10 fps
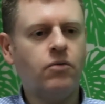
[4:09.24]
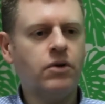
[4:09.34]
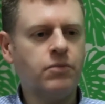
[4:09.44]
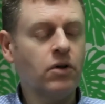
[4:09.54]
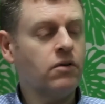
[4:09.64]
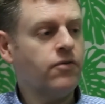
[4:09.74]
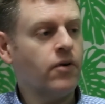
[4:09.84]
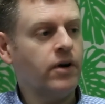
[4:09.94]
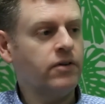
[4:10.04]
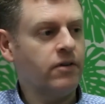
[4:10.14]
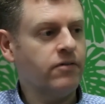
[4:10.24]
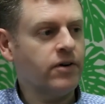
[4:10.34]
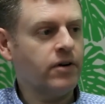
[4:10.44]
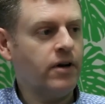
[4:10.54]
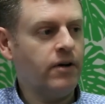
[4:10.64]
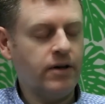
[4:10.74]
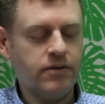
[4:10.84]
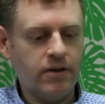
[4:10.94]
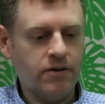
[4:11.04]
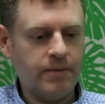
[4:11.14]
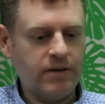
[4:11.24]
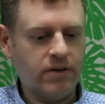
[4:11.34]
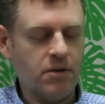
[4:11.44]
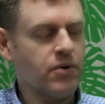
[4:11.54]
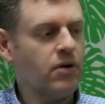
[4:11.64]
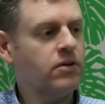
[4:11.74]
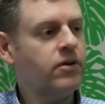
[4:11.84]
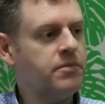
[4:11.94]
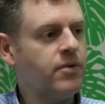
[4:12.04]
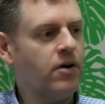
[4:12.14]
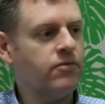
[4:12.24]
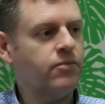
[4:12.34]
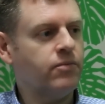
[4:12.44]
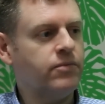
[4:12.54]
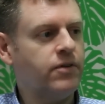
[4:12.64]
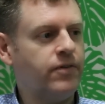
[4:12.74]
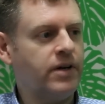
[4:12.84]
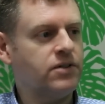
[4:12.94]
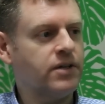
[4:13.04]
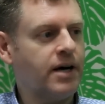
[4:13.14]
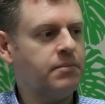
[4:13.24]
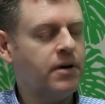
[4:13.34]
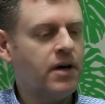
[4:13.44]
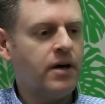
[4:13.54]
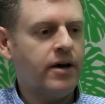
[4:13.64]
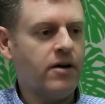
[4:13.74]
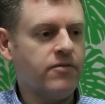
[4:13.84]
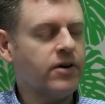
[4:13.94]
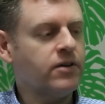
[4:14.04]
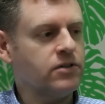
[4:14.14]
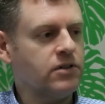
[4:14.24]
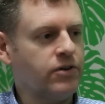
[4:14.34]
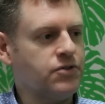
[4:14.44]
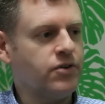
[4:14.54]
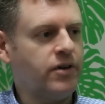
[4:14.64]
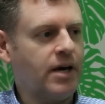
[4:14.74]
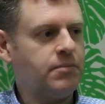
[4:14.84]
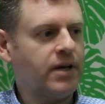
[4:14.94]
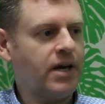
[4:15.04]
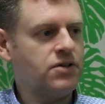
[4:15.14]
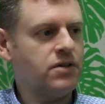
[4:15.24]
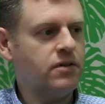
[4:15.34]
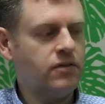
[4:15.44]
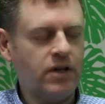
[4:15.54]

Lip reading: what we're looking for is is basically a prototype of the finished app, a vertical slice through the application.